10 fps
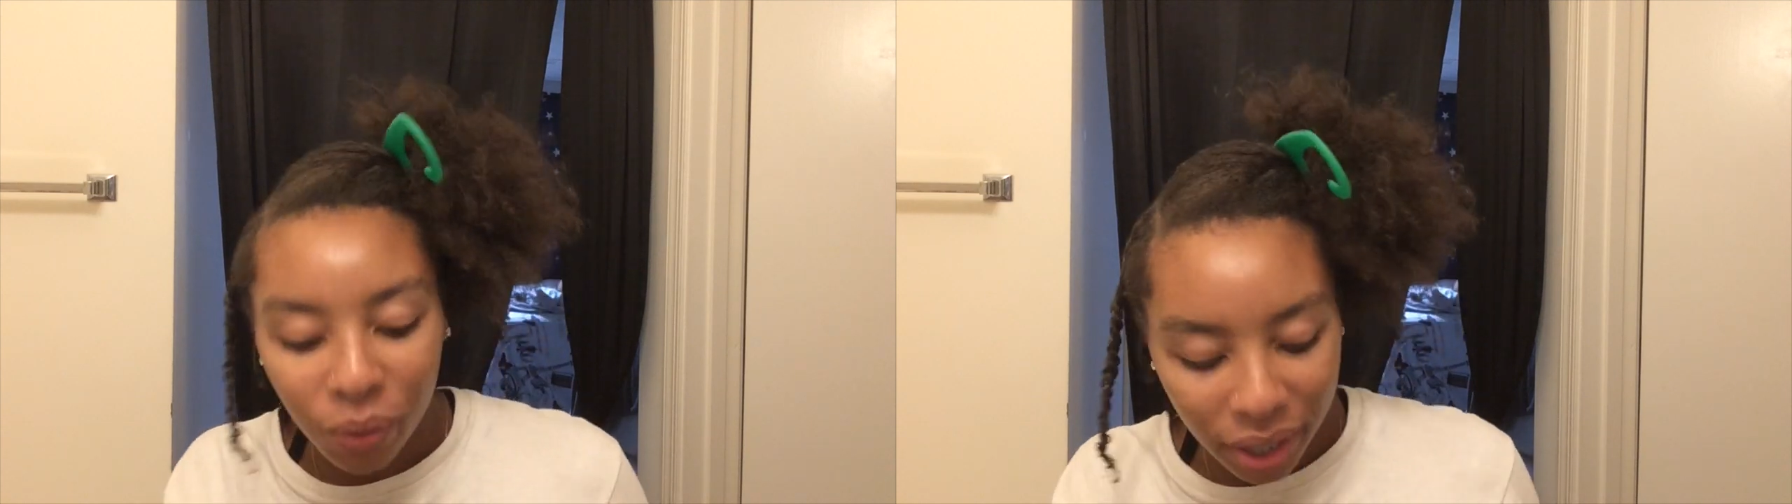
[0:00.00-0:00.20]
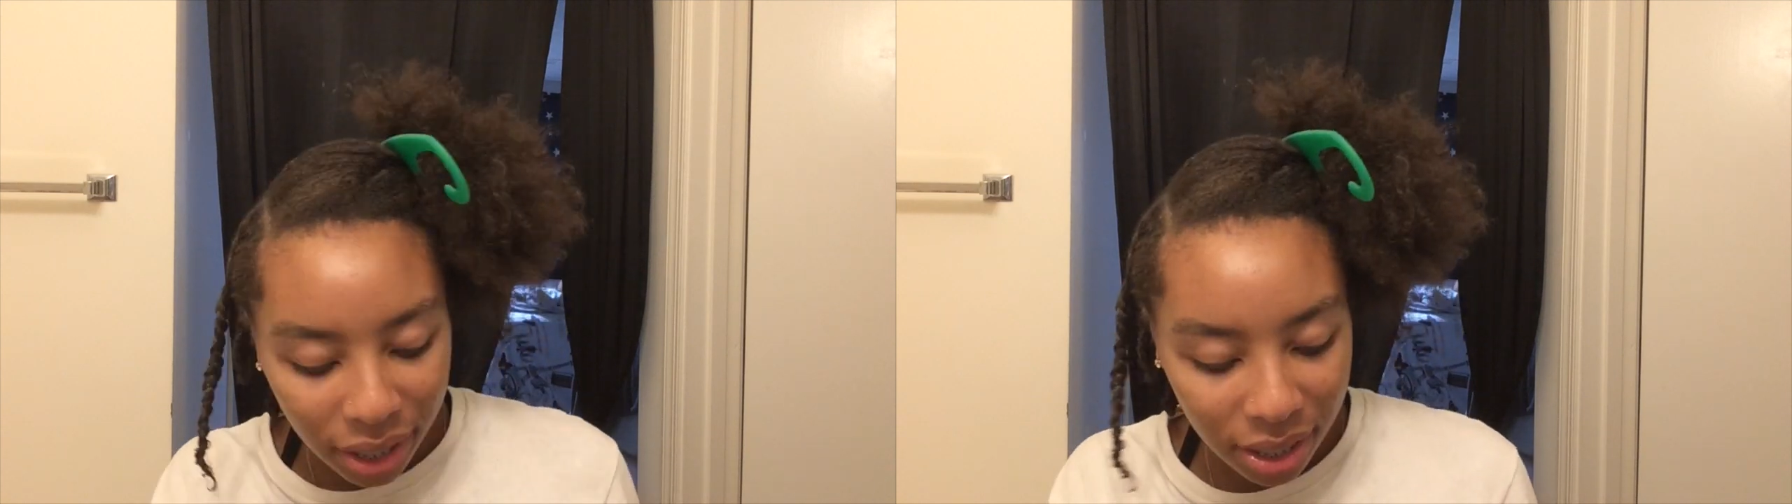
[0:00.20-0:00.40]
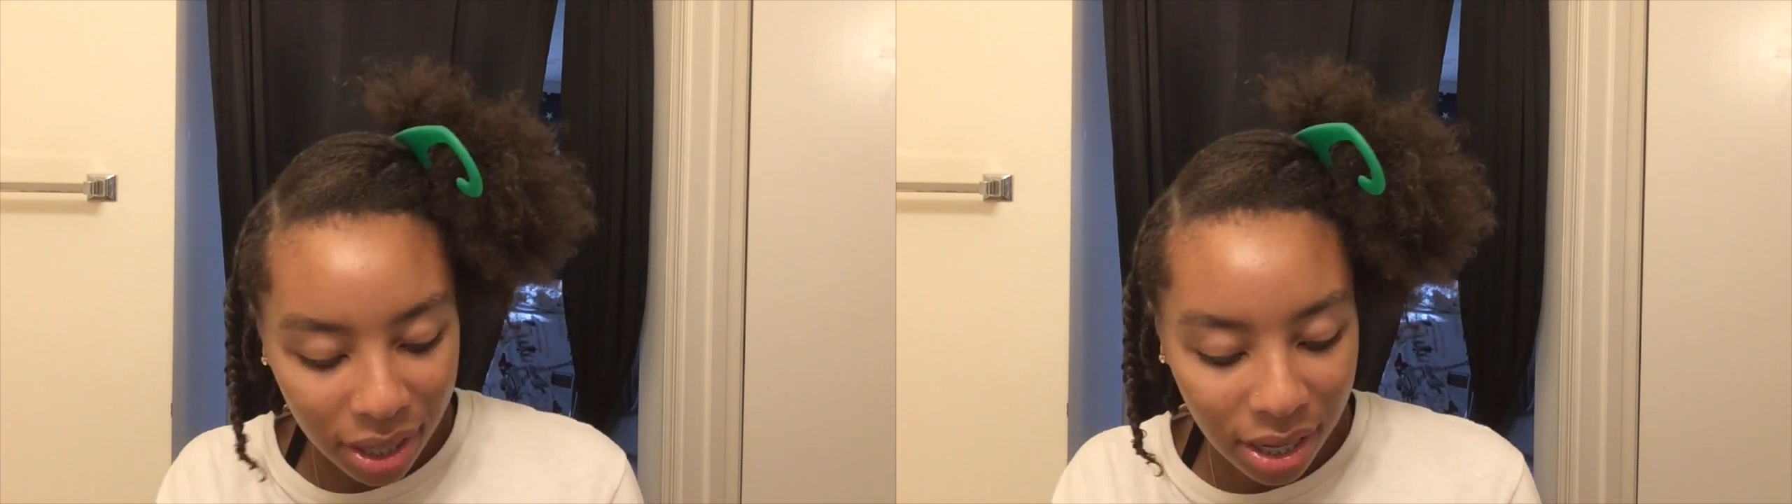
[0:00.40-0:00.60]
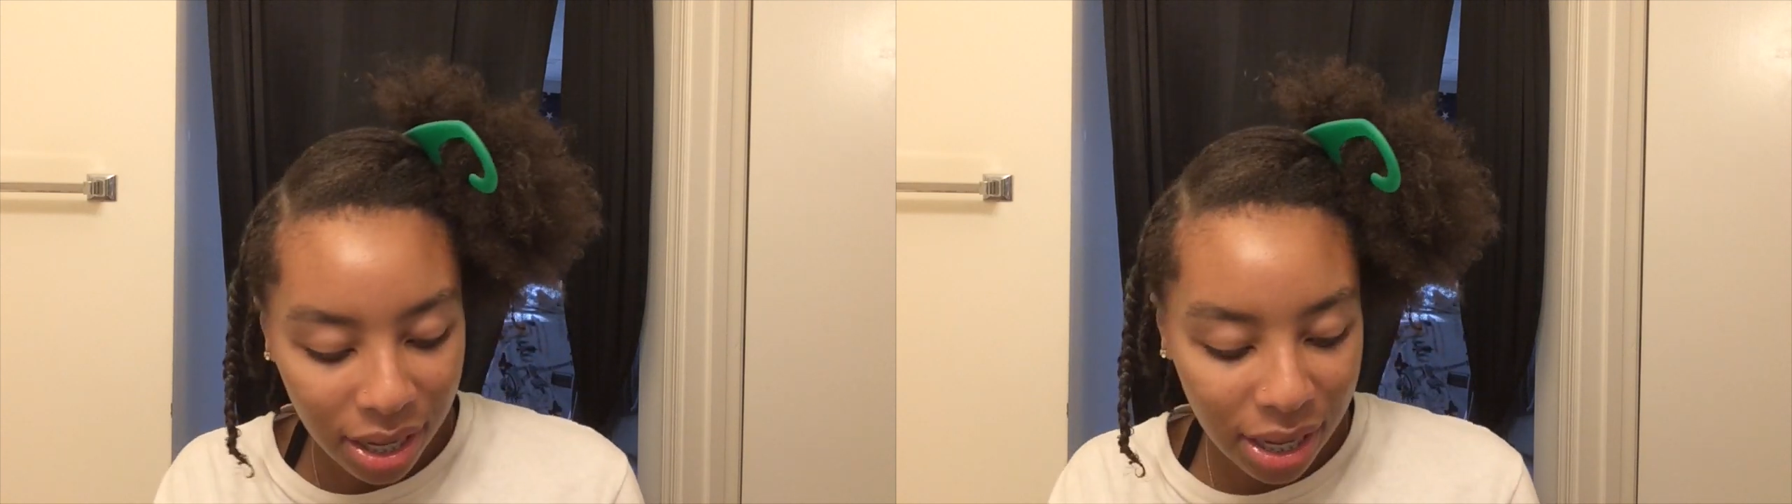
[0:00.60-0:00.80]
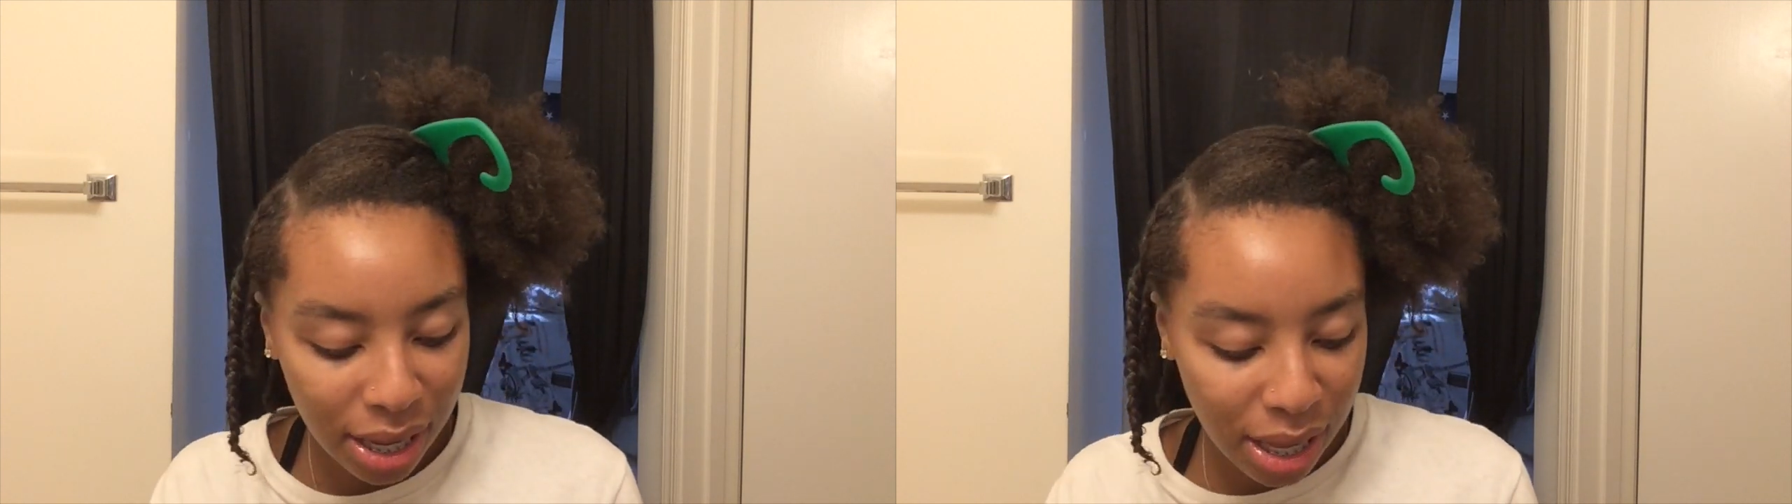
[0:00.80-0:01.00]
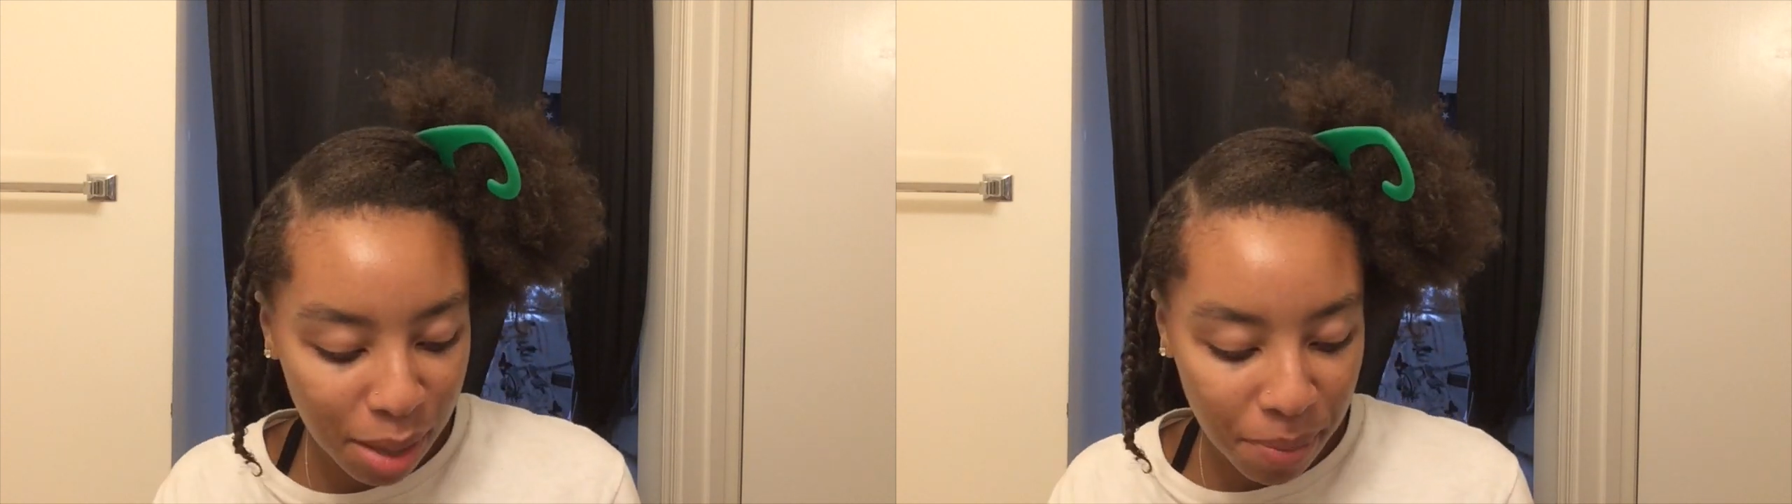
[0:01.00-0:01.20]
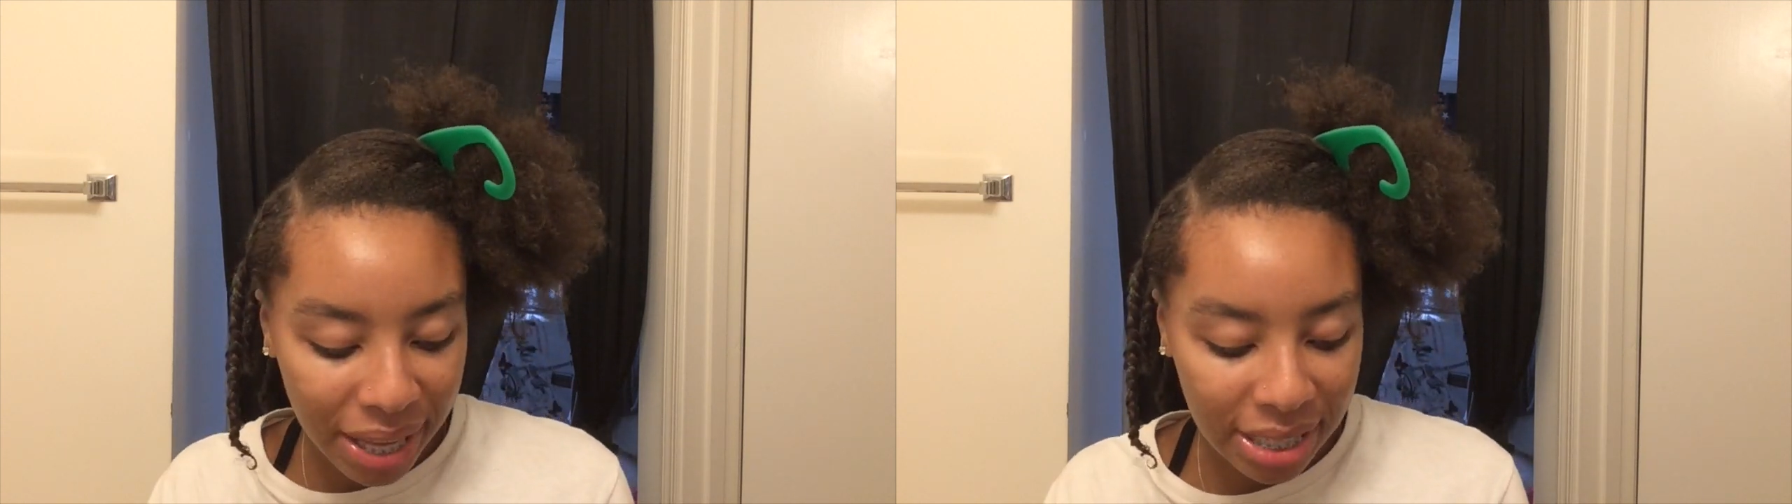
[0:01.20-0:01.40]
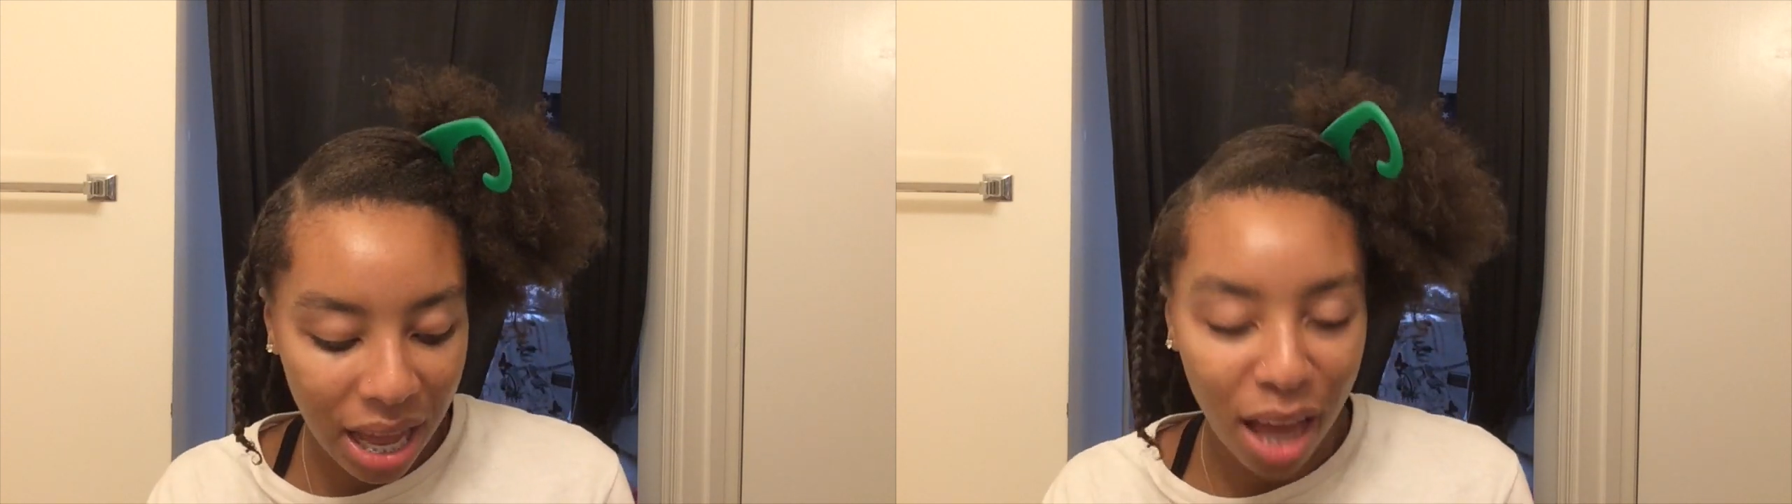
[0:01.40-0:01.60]
it
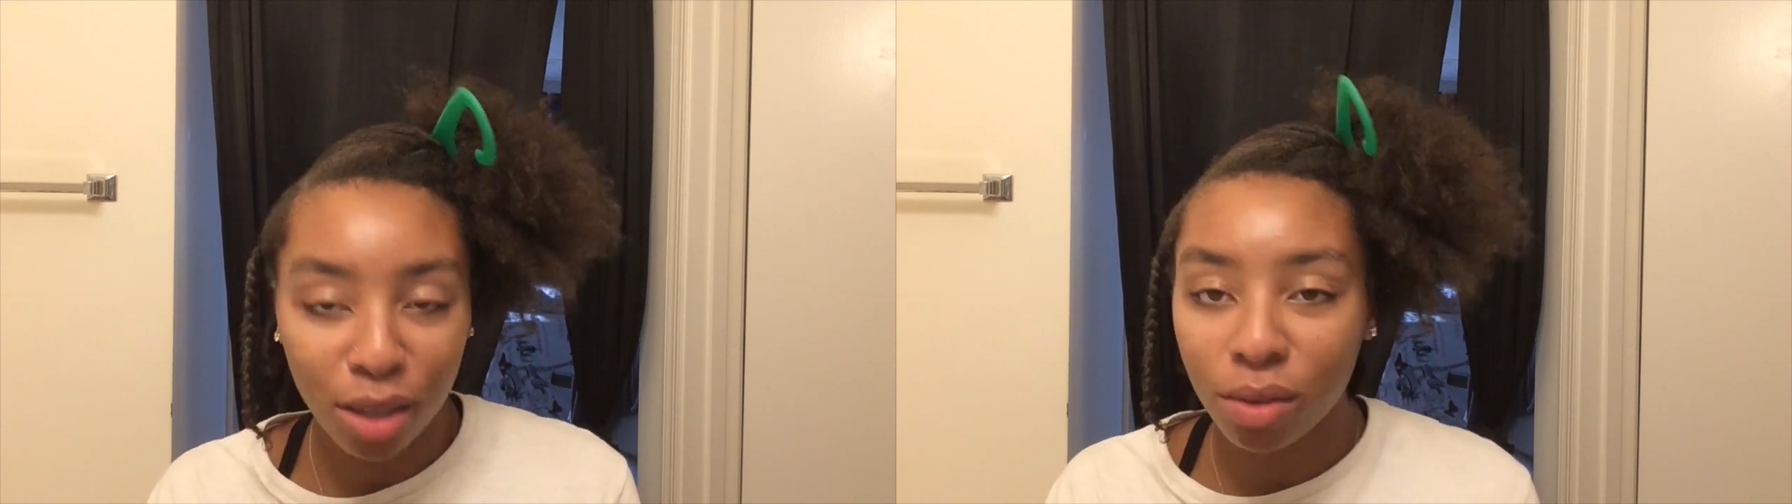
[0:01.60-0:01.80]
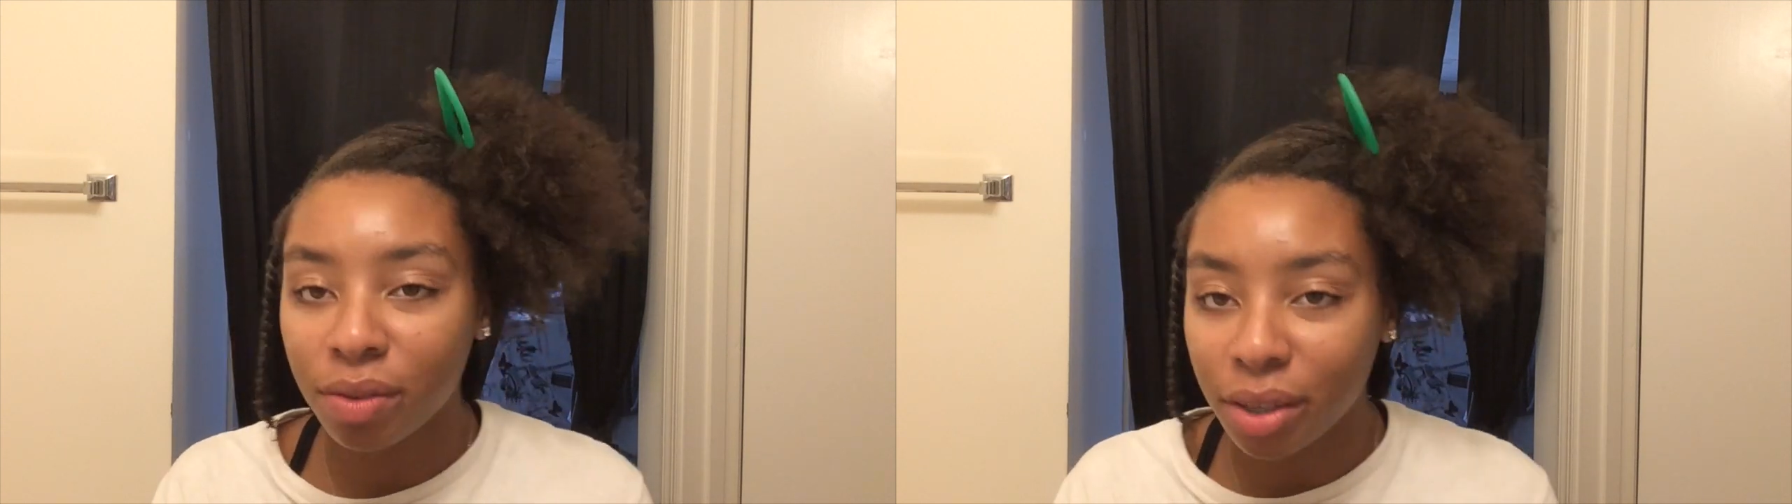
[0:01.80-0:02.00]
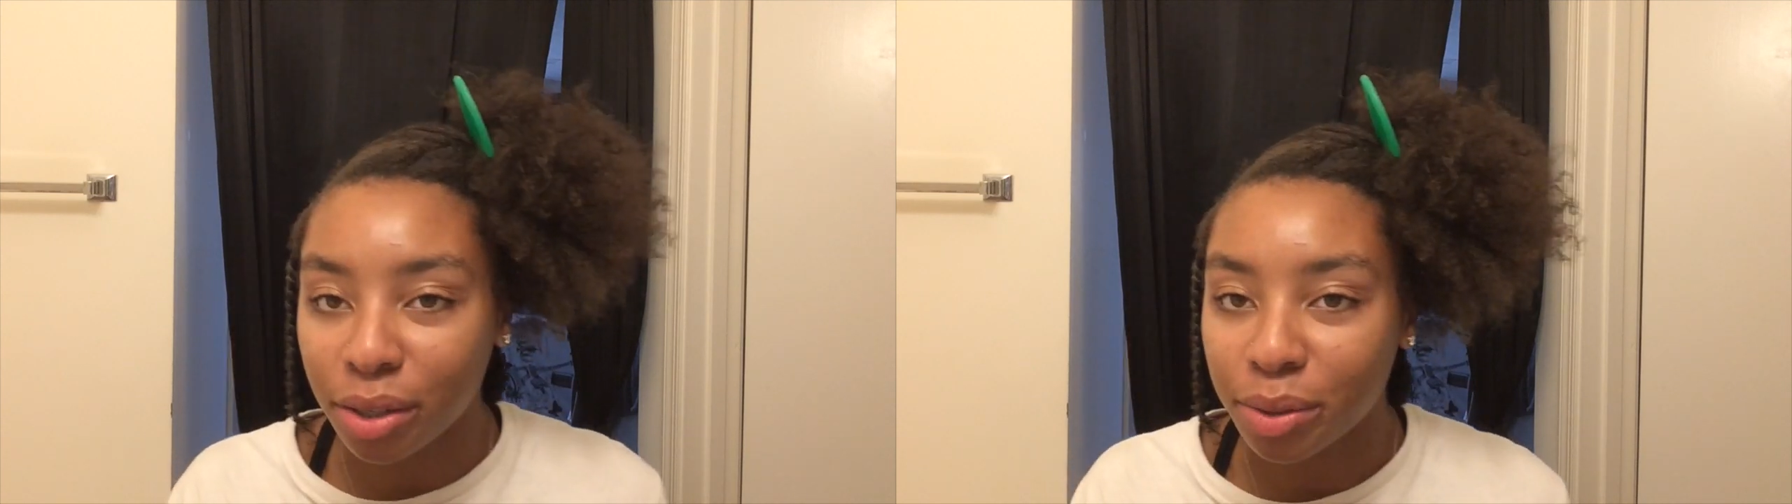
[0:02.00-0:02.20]
based on how you feel.